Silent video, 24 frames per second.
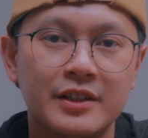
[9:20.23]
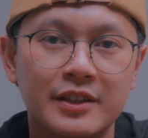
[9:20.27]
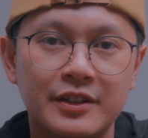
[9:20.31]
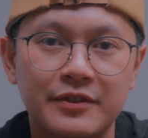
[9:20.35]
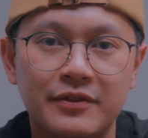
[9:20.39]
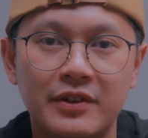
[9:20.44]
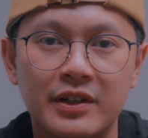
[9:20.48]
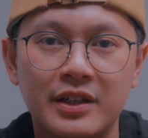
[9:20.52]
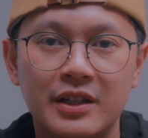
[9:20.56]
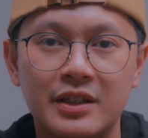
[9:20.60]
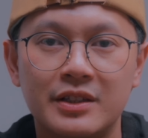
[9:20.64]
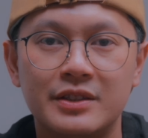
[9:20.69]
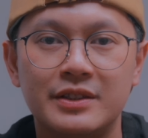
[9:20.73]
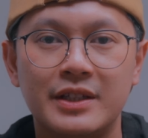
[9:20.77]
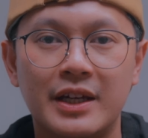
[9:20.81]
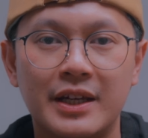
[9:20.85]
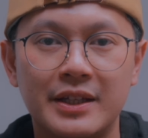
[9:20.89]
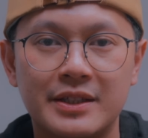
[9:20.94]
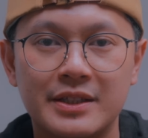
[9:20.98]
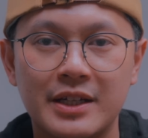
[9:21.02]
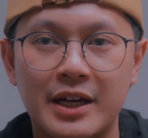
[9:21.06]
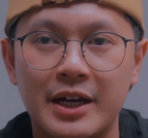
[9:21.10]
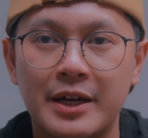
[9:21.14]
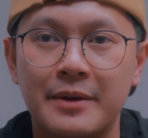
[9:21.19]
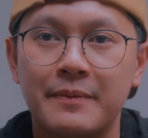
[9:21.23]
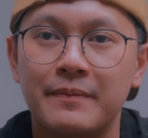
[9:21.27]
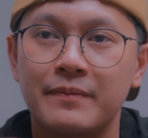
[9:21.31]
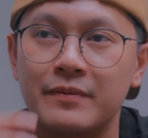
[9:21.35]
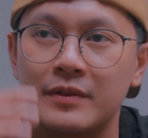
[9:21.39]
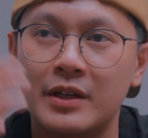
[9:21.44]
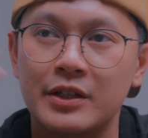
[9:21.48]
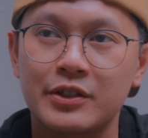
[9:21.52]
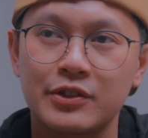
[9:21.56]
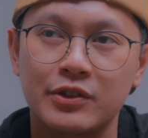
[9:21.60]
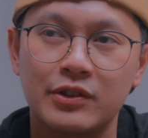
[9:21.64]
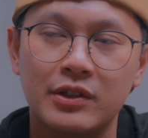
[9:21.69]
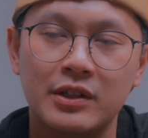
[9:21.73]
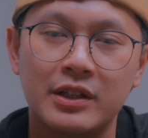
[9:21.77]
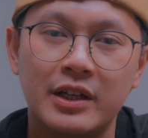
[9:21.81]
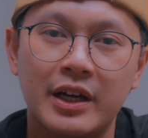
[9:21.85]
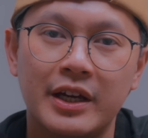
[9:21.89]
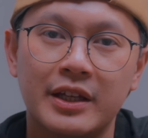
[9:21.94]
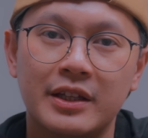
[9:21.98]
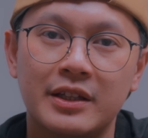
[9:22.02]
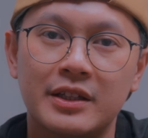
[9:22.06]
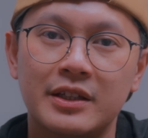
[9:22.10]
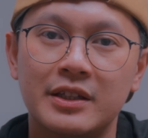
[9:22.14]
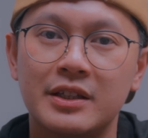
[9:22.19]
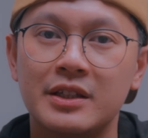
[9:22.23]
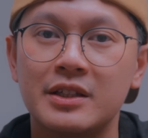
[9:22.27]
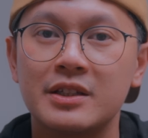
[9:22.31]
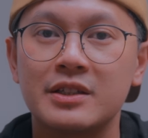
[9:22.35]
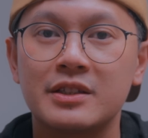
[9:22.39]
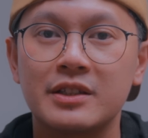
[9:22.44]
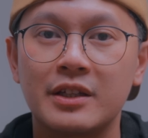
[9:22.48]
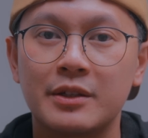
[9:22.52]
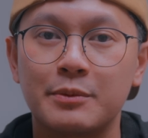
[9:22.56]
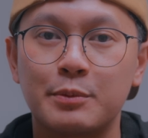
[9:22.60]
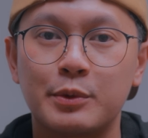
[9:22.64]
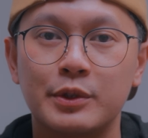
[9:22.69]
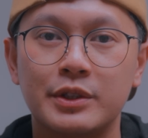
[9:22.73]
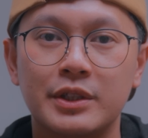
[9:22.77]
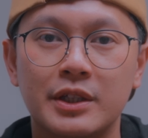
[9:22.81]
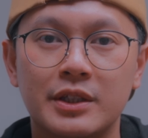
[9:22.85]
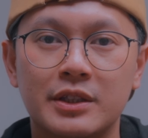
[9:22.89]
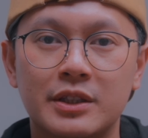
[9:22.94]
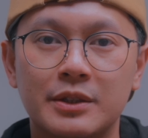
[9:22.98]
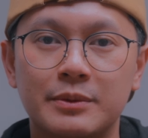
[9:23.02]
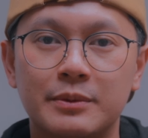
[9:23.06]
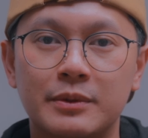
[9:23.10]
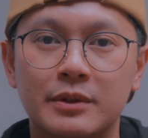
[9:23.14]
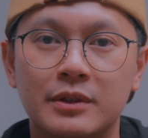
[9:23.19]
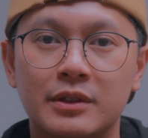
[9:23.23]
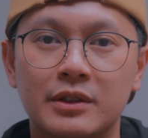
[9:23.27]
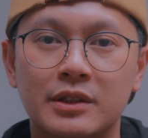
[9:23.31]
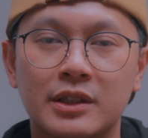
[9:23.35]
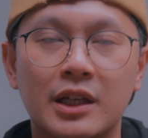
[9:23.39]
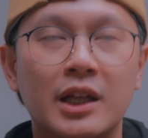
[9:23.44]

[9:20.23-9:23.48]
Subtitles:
Even in daytime, natural light is unpredictable,